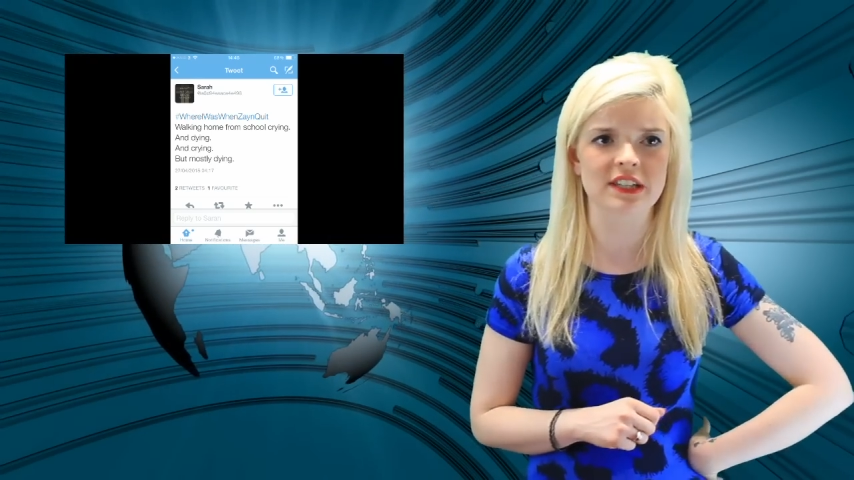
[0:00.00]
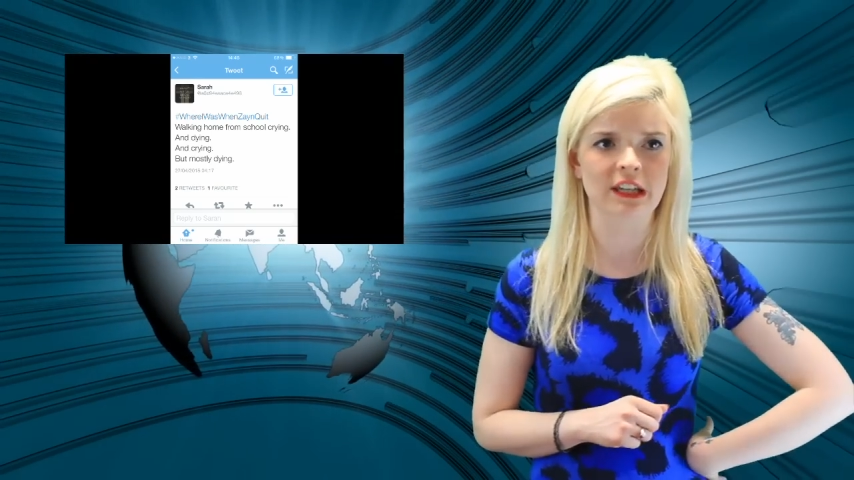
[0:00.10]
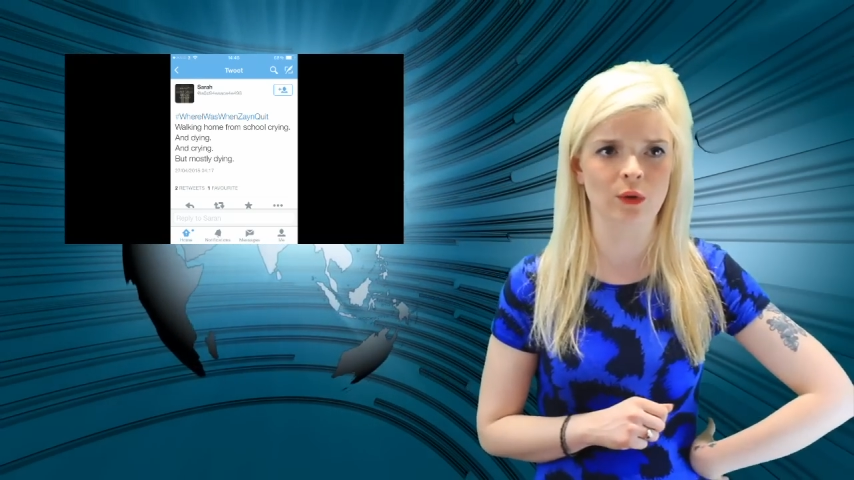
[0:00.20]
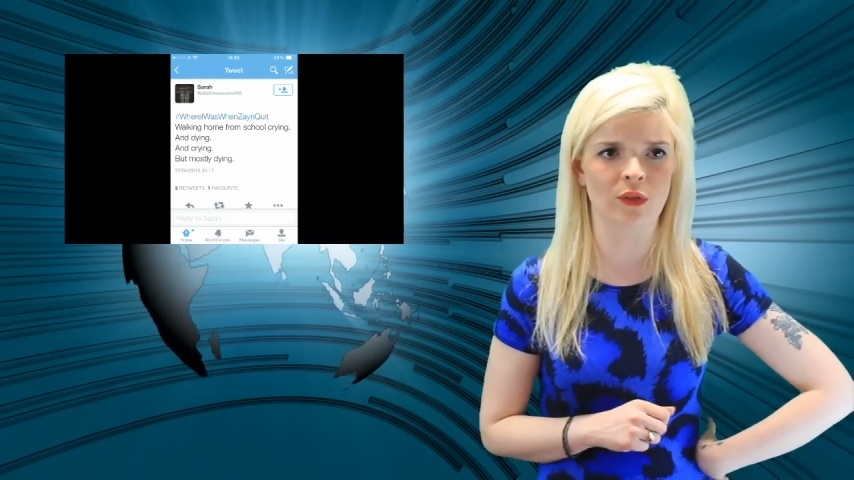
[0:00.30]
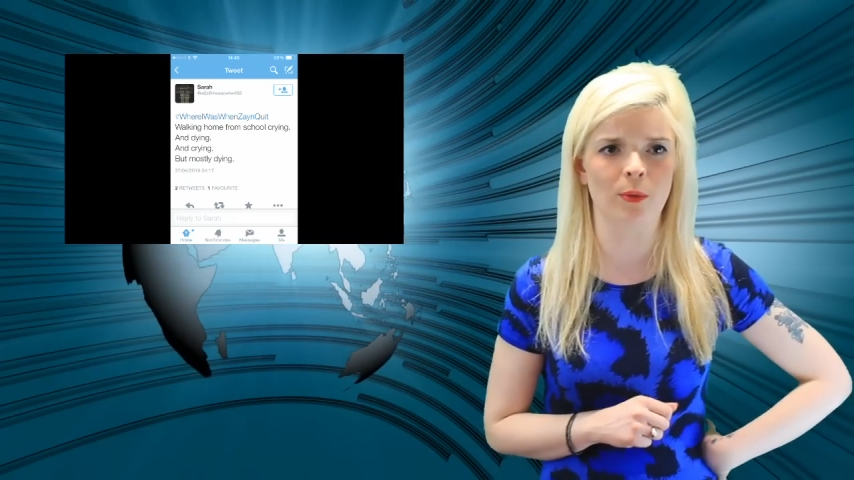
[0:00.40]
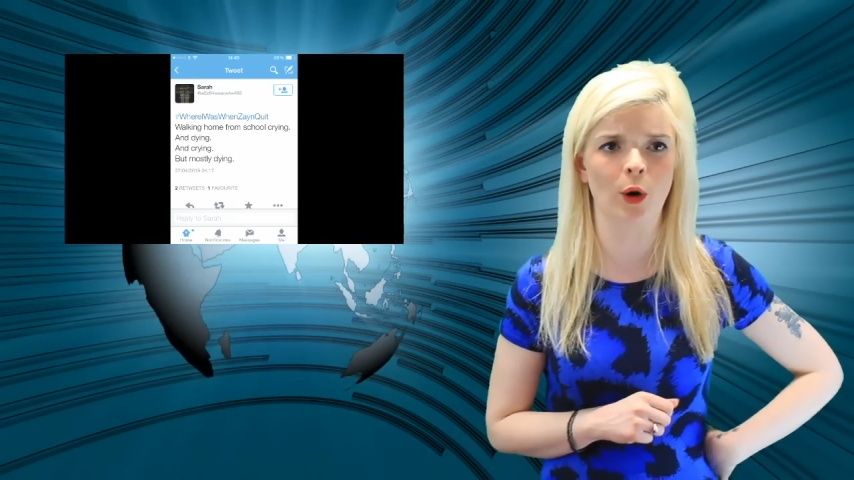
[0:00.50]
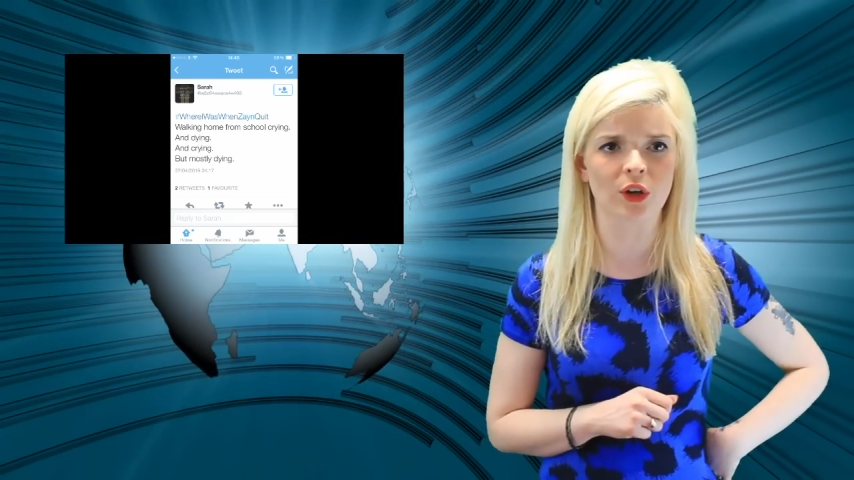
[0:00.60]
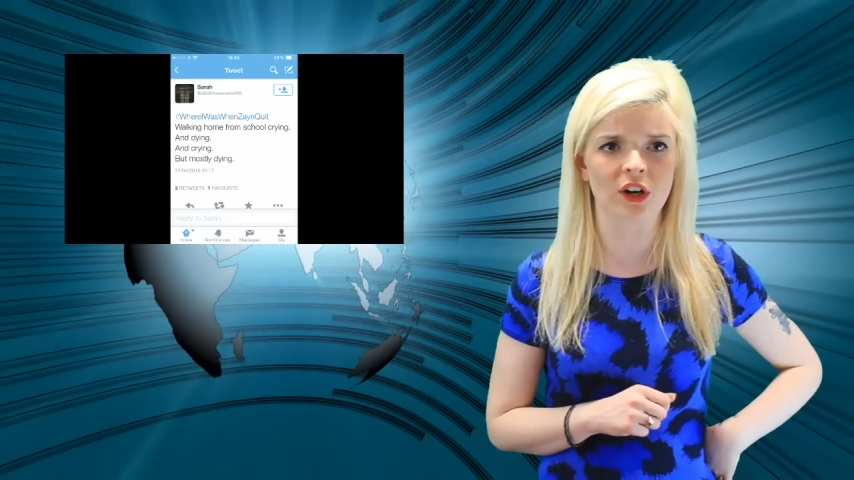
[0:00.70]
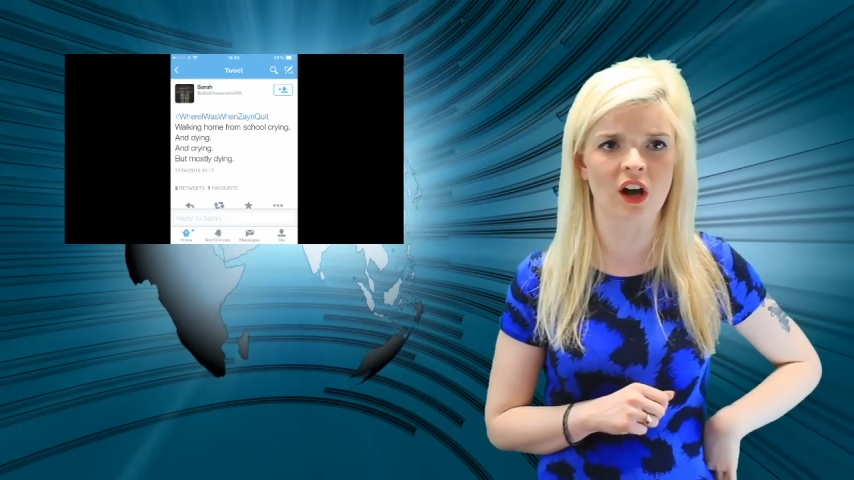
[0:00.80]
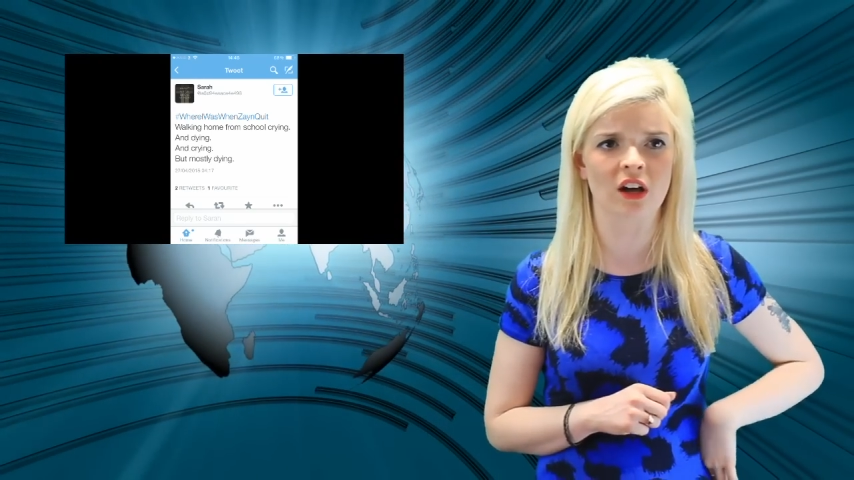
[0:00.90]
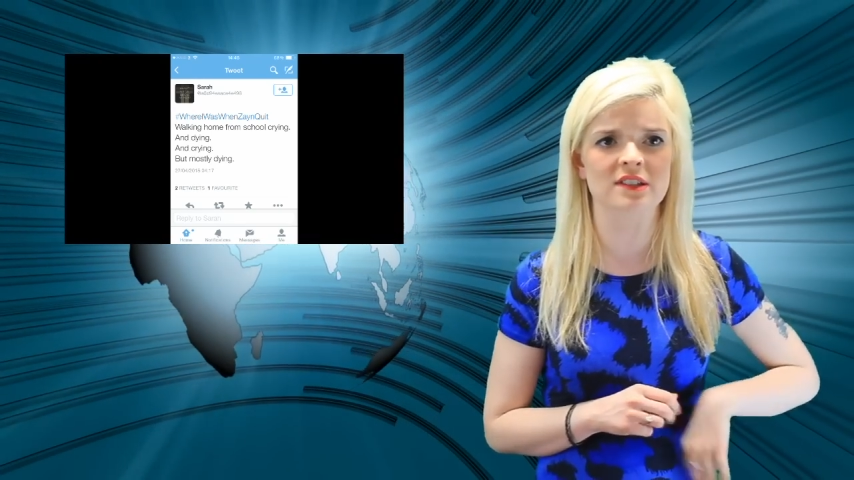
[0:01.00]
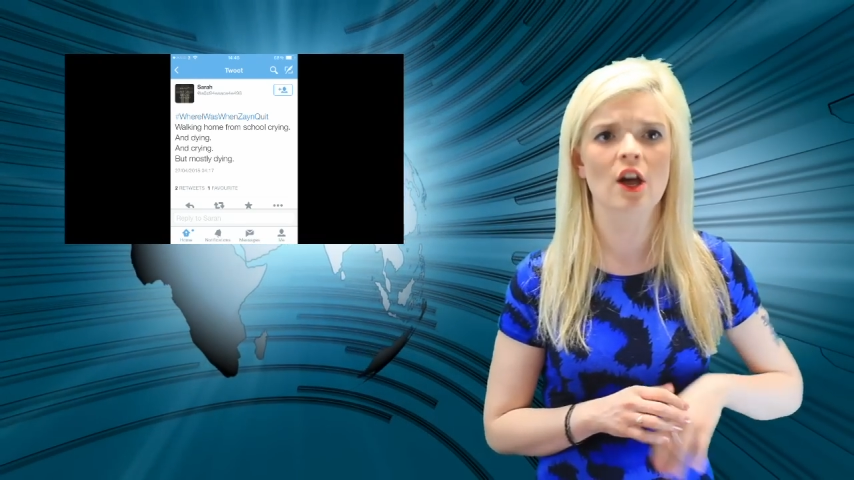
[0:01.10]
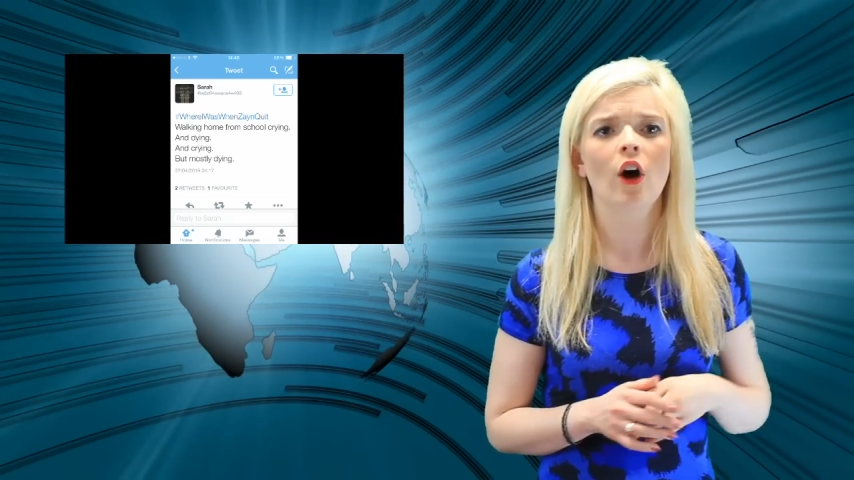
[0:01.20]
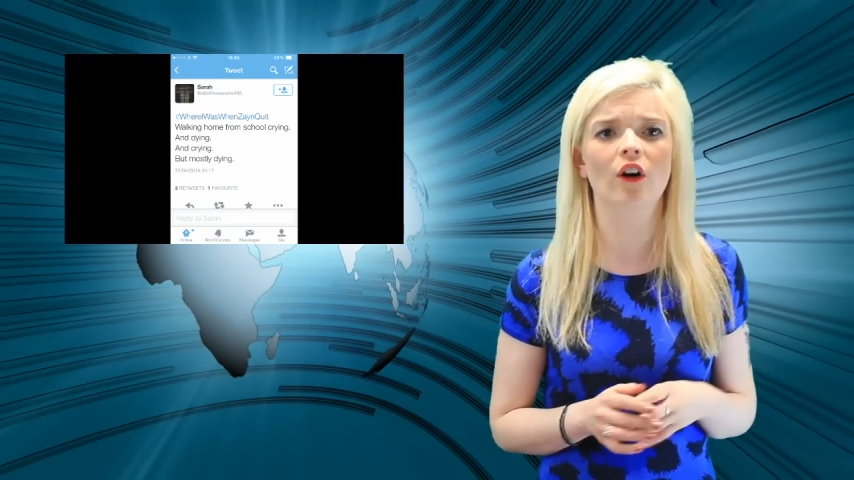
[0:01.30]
to heal the broken hearts